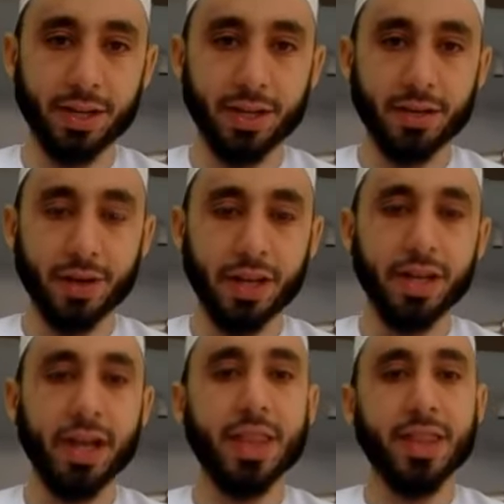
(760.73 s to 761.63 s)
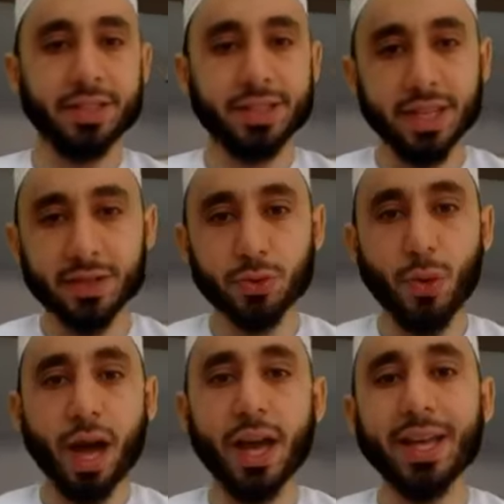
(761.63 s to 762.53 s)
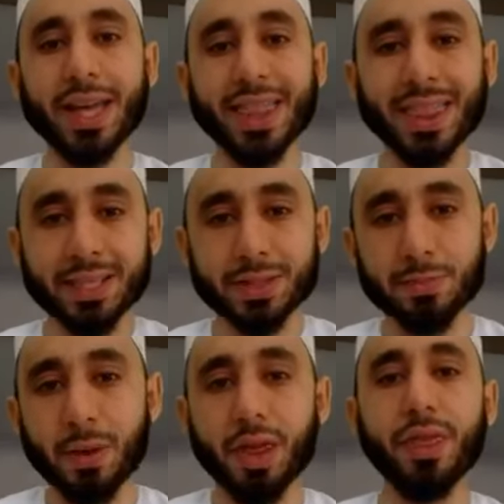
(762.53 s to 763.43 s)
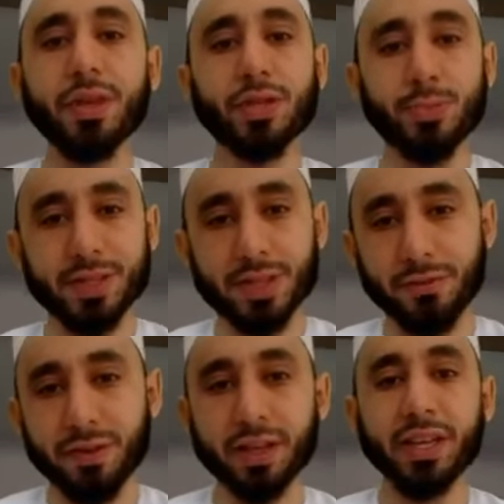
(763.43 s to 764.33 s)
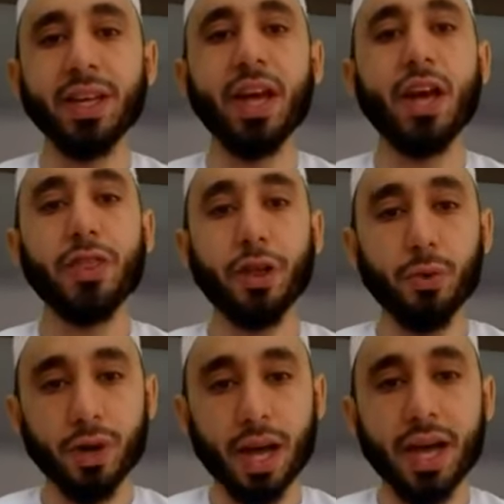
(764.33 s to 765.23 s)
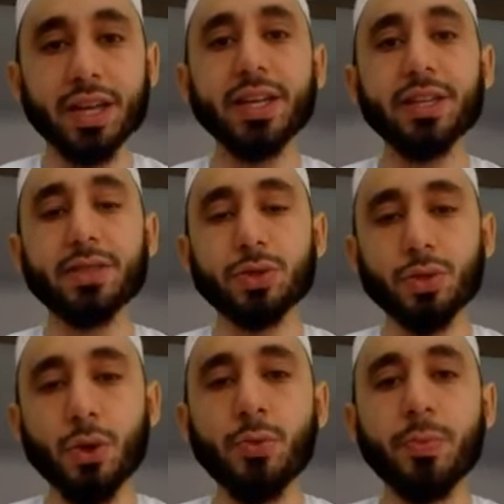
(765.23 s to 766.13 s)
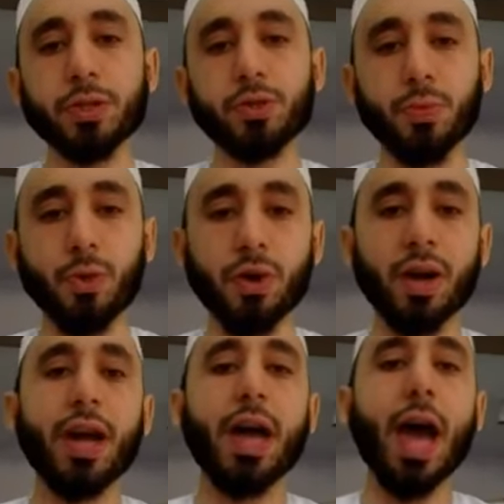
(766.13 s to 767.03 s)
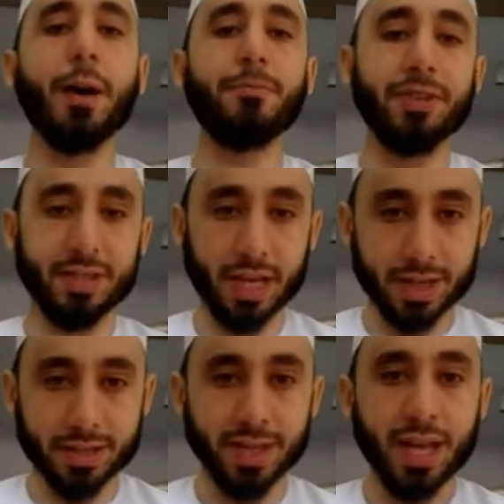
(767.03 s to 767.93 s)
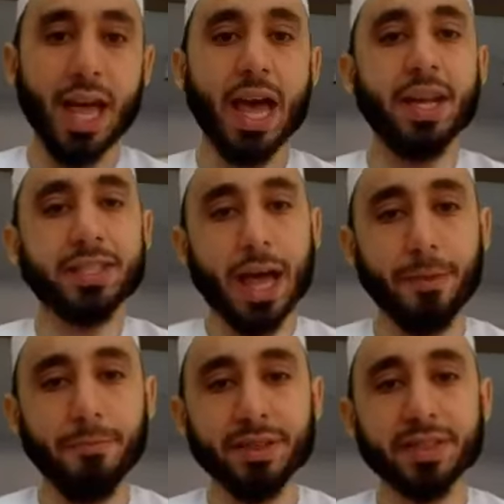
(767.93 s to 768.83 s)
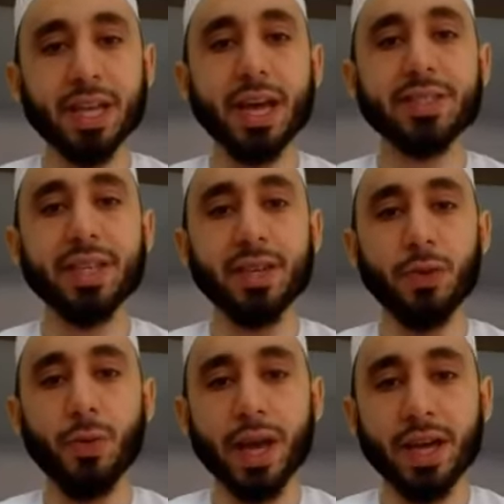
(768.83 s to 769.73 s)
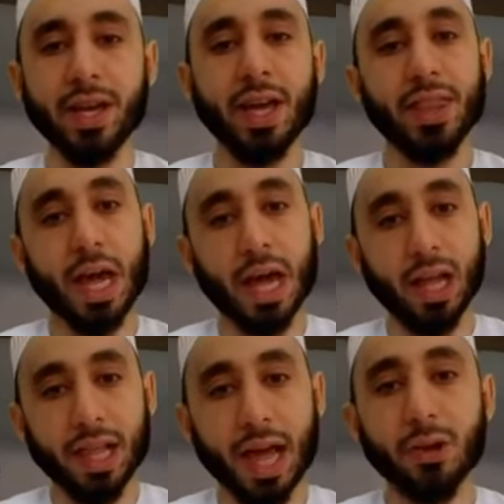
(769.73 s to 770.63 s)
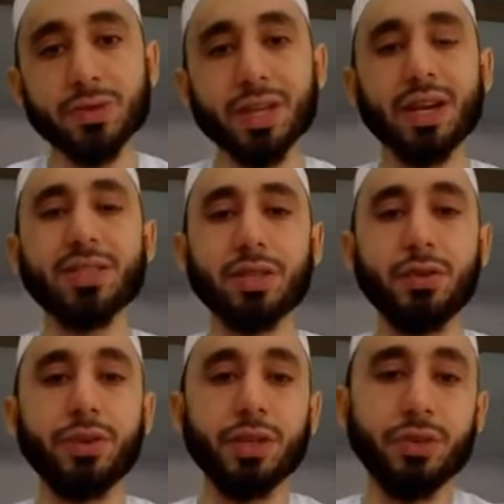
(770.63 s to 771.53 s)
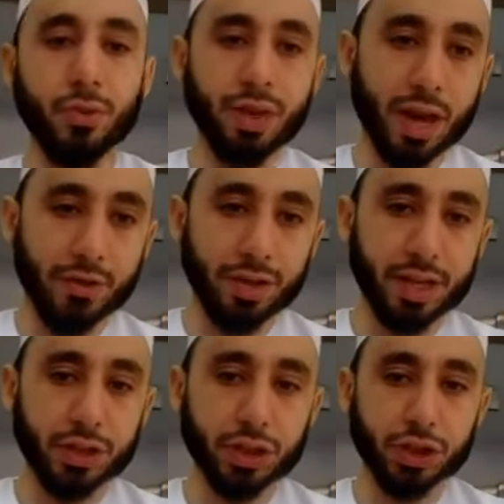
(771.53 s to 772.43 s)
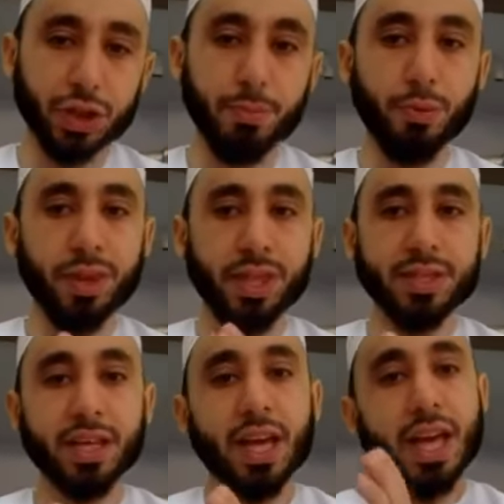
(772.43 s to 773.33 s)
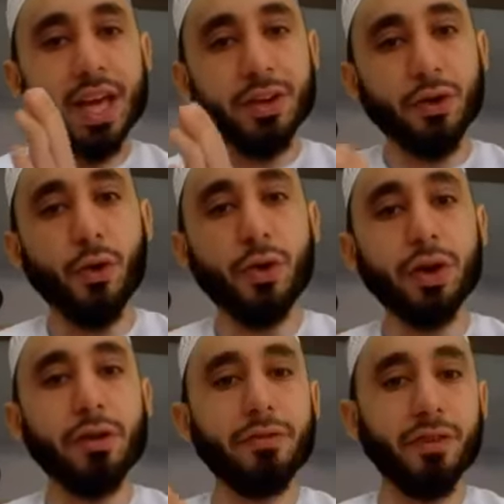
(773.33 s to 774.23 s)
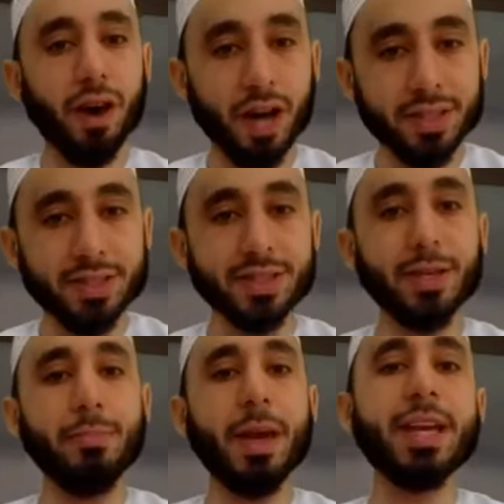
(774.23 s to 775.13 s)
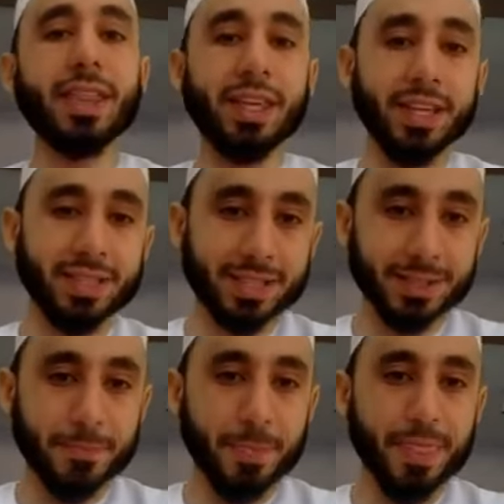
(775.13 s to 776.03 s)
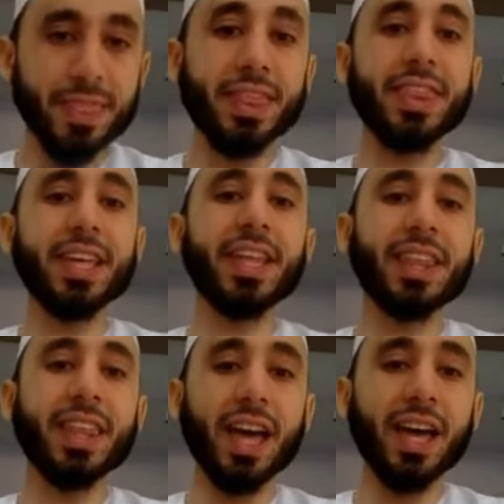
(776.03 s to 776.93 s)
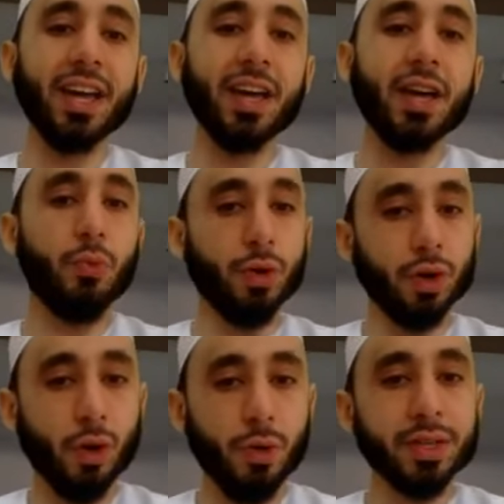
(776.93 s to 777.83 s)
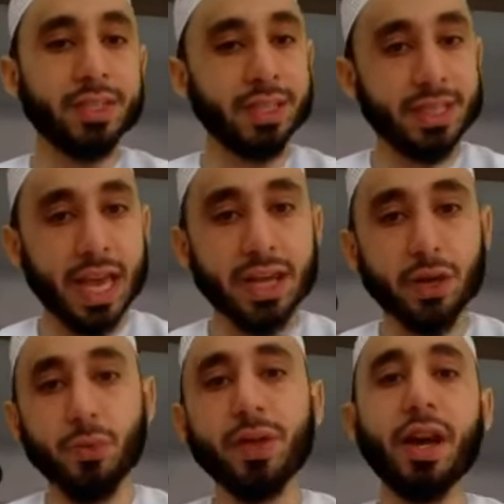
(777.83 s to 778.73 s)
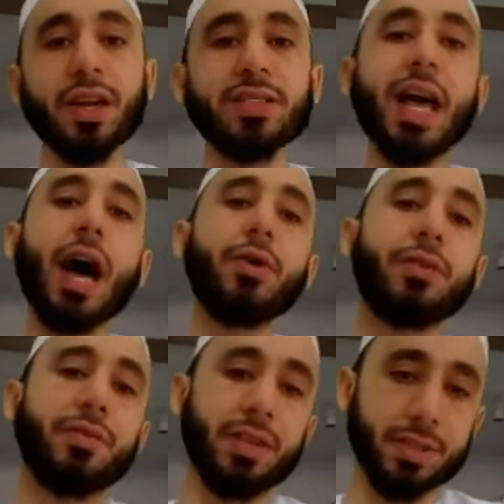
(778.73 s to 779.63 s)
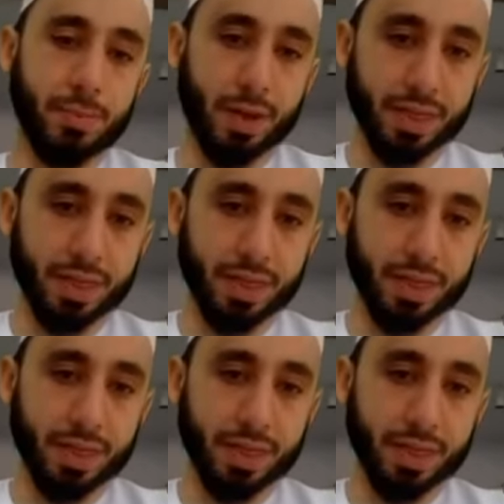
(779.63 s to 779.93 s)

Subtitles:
Right? This is why in this month specifically, the Quran is so much more emphasized. And it's emphasized in a way that allows us to renew that relationship with it in order for us to make this the thing that we're going to take with us out of this month